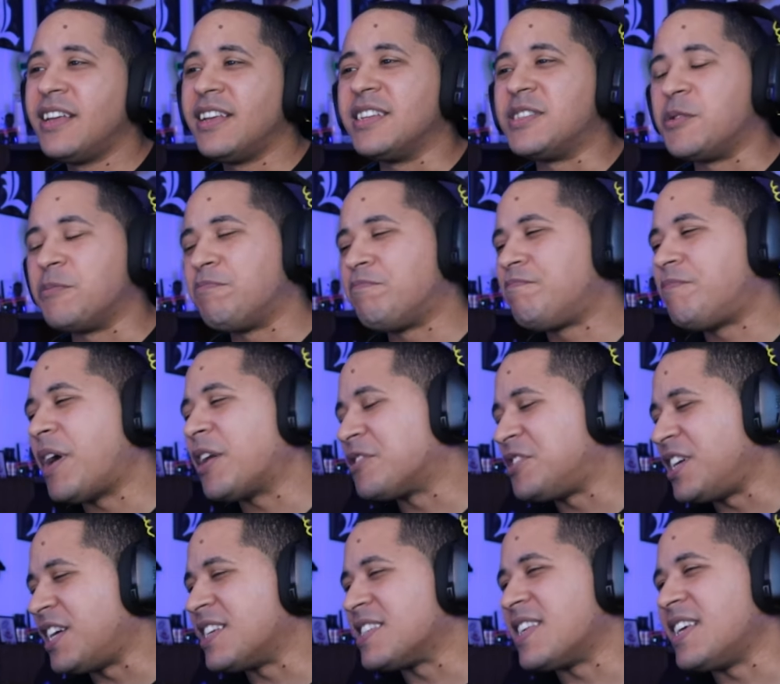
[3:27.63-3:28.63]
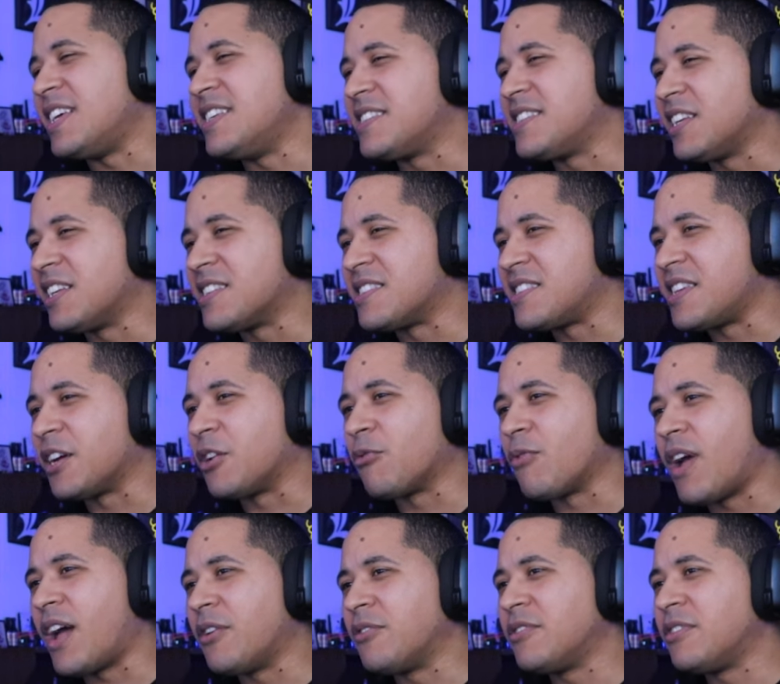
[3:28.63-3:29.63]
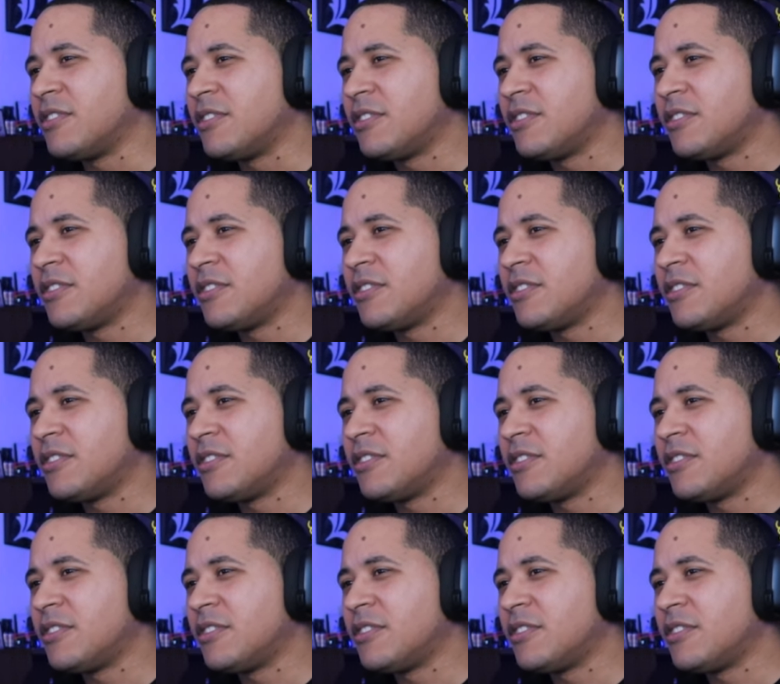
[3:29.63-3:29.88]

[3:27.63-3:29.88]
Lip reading: there's a better chance that he's going to stick around.